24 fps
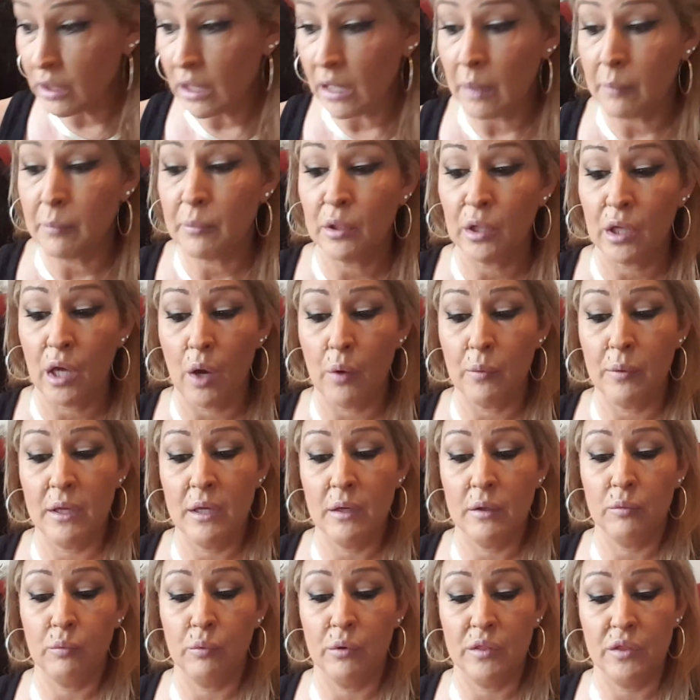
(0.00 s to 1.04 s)
And I'm going to go
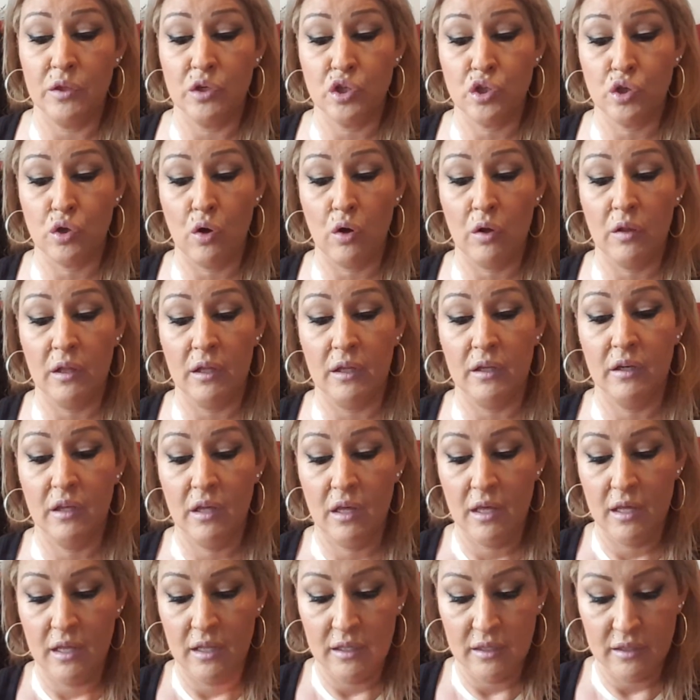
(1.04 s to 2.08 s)
in with the Charlotte
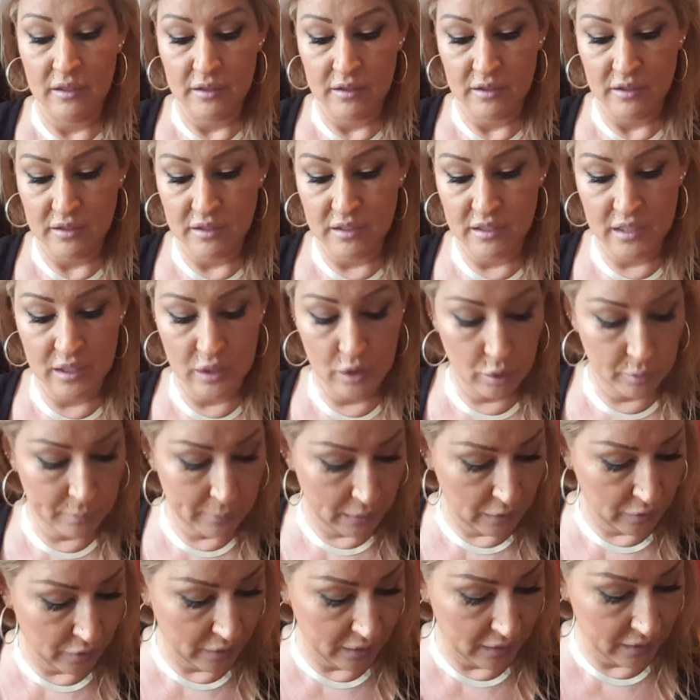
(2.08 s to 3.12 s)

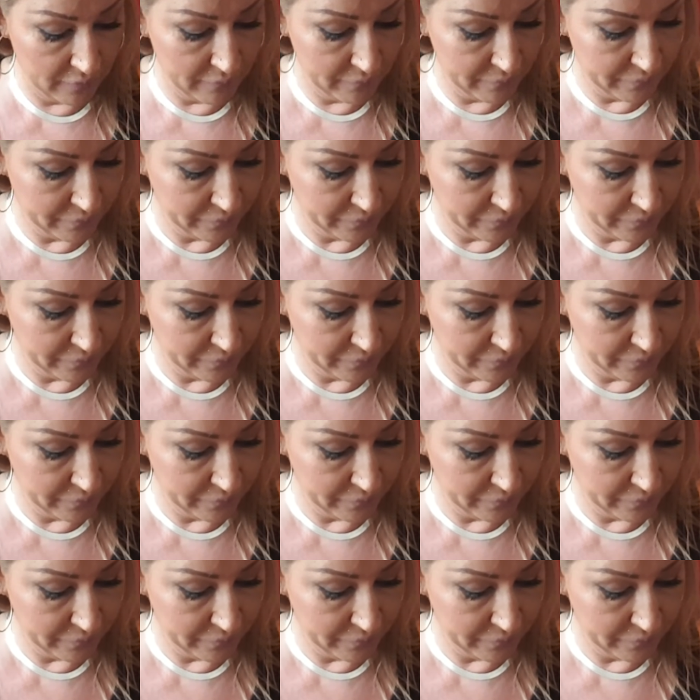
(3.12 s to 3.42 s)
Tilbury